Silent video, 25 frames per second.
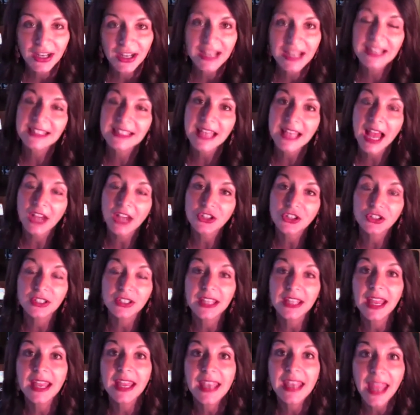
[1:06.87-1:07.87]
It's actually
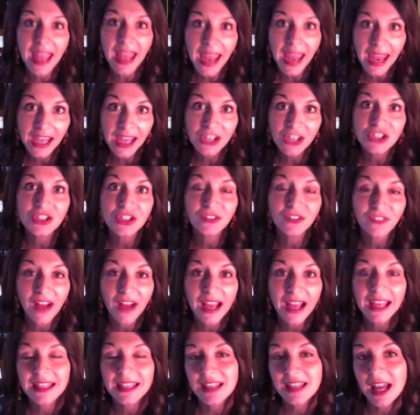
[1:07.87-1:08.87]
an
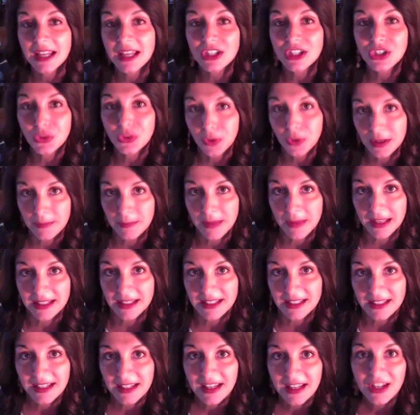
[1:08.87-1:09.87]
age-defying night treatment.